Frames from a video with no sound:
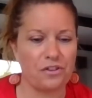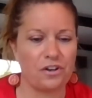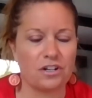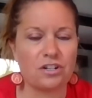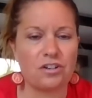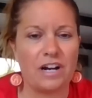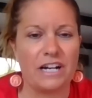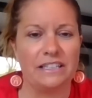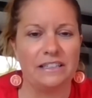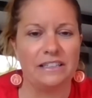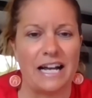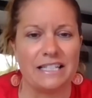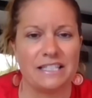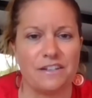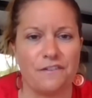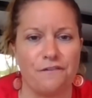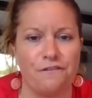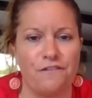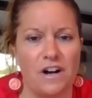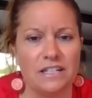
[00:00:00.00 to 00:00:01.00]
third grade,
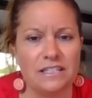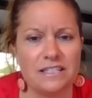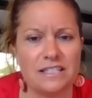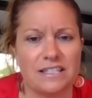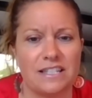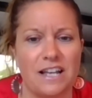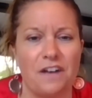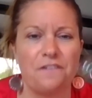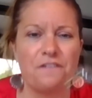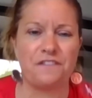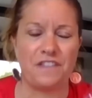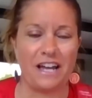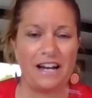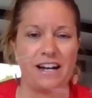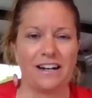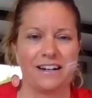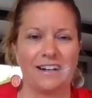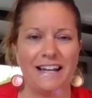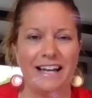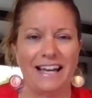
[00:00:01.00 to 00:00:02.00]
lots of fun stuff
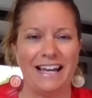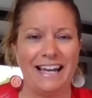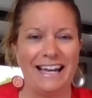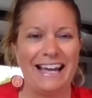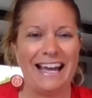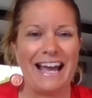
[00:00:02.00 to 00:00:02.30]
there.